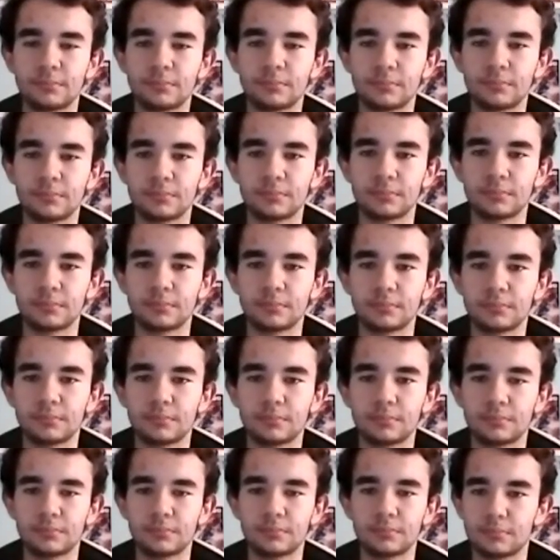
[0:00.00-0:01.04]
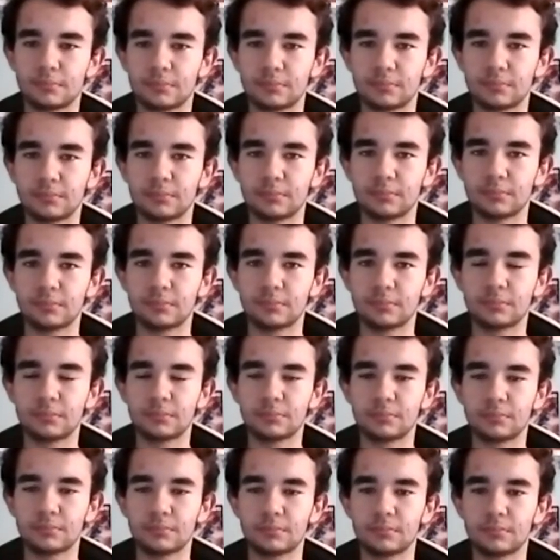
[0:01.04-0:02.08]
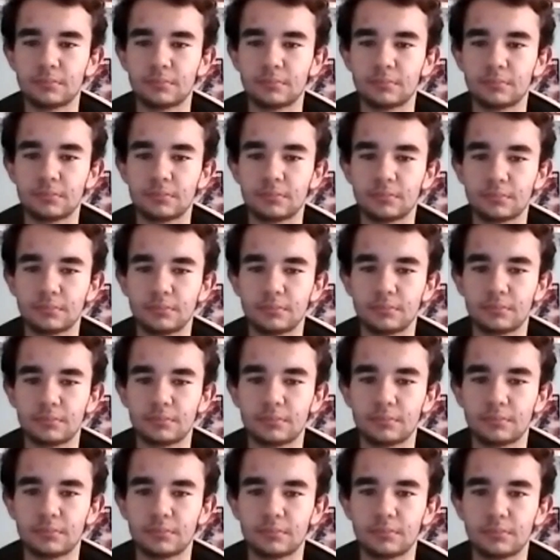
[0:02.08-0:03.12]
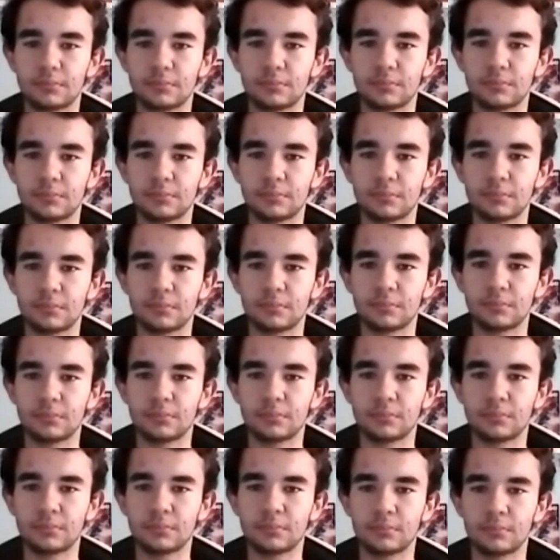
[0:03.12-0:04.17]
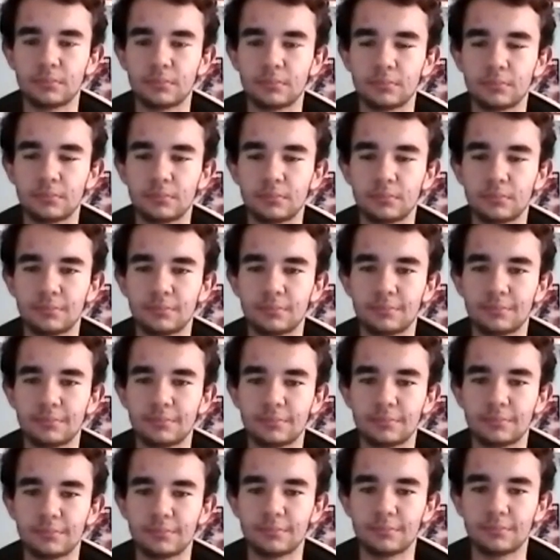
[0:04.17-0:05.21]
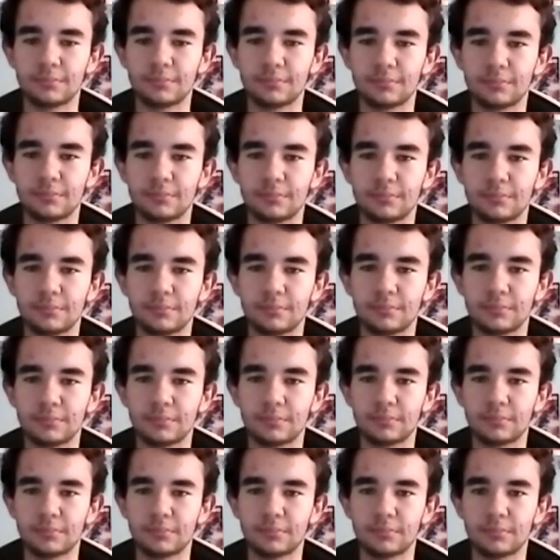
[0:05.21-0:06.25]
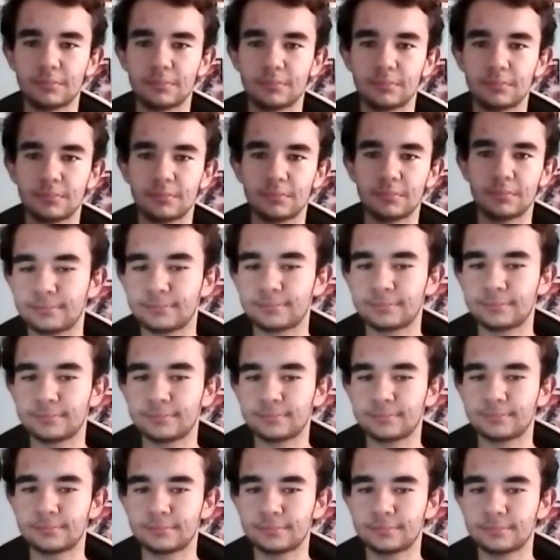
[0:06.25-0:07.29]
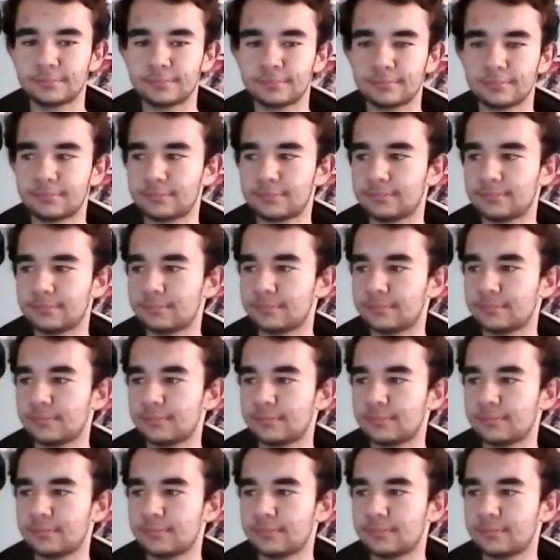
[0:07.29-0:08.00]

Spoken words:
[no speech]